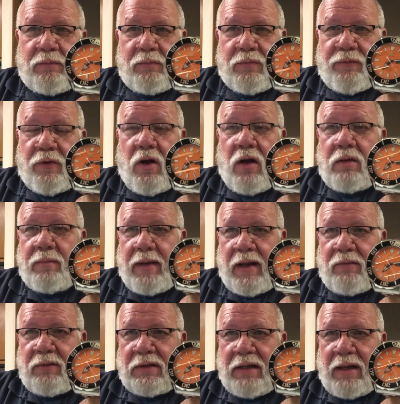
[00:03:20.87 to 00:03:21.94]

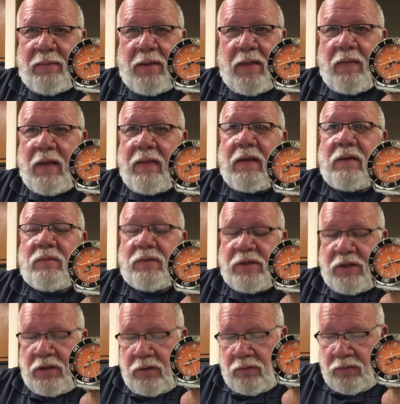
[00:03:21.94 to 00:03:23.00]
Frogman one time. That thing
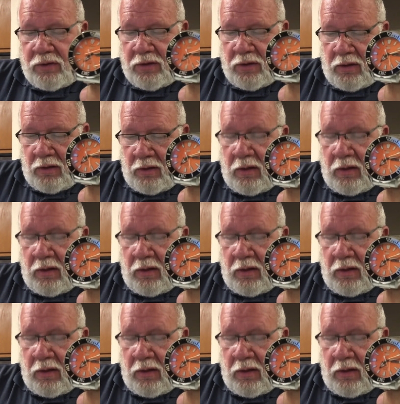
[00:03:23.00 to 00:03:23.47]
was huge.